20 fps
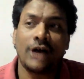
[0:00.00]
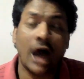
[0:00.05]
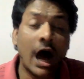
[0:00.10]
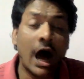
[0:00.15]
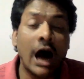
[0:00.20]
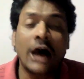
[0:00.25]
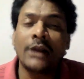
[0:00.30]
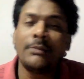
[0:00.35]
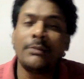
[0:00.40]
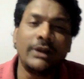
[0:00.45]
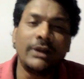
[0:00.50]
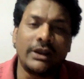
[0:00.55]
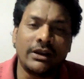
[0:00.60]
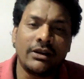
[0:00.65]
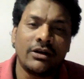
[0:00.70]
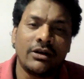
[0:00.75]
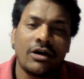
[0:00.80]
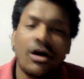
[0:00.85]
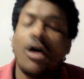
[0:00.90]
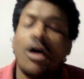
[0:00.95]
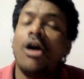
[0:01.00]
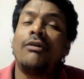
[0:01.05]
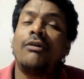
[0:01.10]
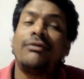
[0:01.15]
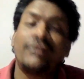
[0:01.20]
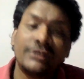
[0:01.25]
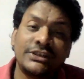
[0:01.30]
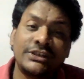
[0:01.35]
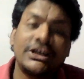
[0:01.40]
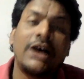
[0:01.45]
army
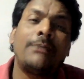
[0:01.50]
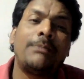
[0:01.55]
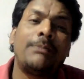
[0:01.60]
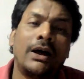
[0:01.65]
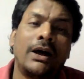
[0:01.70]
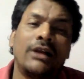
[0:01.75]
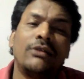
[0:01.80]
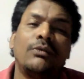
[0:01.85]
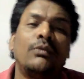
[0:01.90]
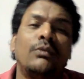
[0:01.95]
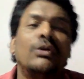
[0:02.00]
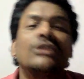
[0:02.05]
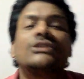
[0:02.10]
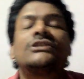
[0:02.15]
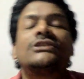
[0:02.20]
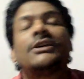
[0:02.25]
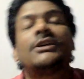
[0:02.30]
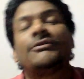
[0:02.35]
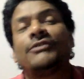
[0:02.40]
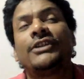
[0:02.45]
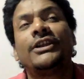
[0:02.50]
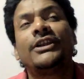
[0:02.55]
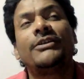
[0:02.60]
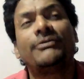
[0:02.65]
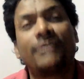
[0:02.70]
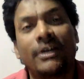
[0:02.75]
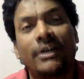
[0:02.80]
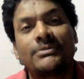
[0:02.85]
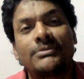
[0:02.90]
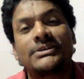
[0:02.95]
of Japan was suffering
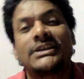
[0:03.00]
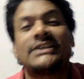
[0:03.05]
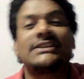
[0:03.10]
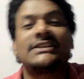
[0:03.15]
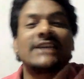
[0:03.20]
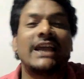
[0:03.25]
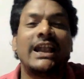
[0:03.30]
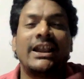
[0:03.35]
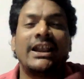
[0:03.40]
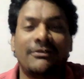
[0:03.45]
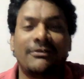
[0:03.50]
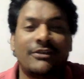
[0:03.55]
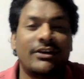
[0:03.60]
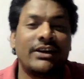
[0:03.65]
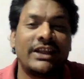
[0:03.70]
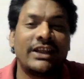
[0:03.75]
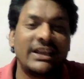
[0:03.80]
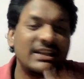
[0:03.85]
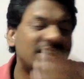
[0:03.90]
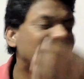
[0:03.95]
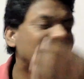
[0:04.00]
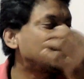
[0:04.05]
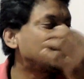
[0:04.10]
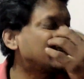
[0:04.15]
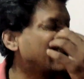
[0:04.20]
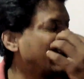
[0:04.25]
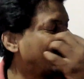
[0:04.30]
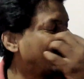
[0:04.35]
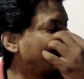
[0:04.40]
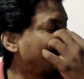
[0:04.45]
from such kind of a
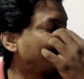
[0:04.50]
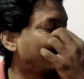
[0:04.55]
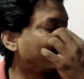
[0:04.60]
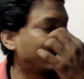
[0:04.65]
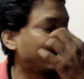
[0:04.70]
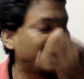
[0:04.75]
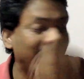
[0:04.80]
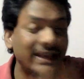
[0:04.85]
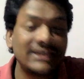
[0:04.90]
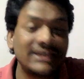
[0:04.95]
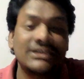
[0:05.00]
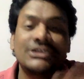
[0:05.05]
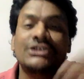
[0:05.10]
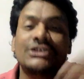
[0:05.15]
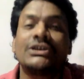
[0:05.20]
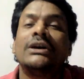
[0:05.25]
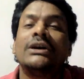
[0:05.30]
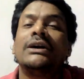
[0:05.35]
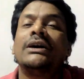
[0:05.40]
disease, and for his